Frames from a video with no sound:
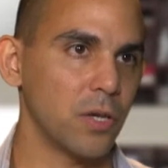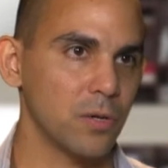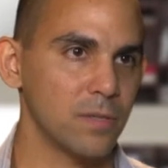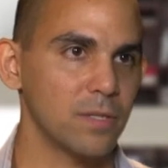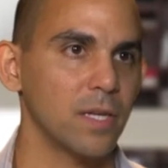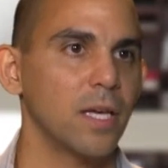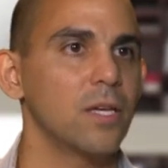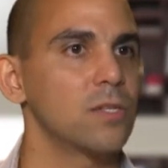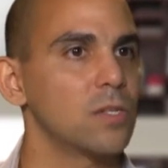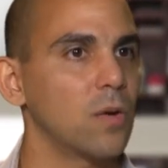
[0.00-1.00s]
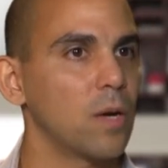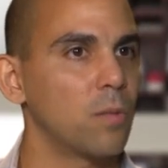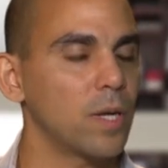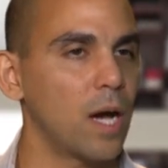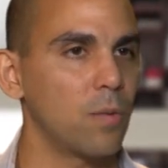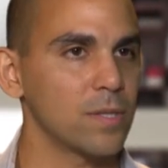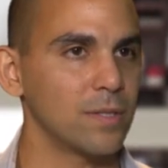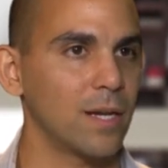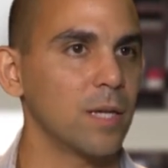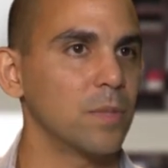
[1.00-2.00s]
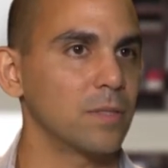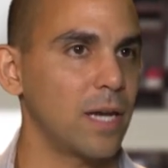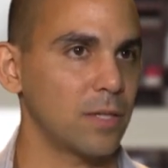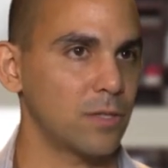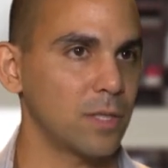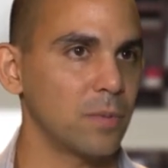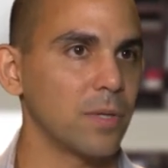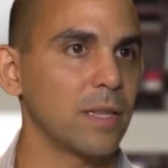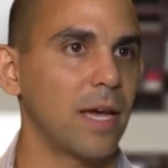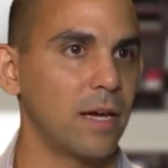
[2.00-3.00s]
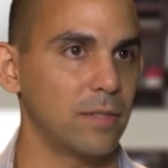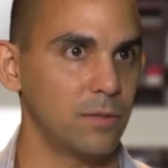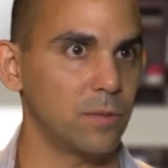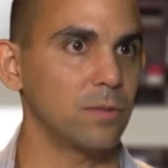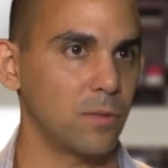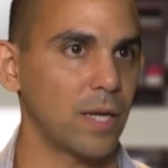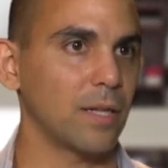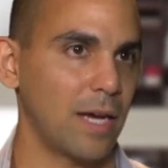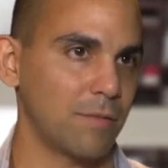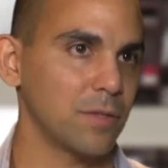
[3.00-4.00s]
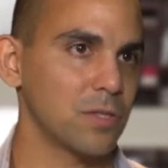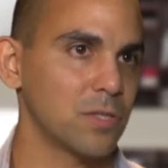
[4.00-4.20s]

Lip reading: nose, so I was not able to actually breathe directly after the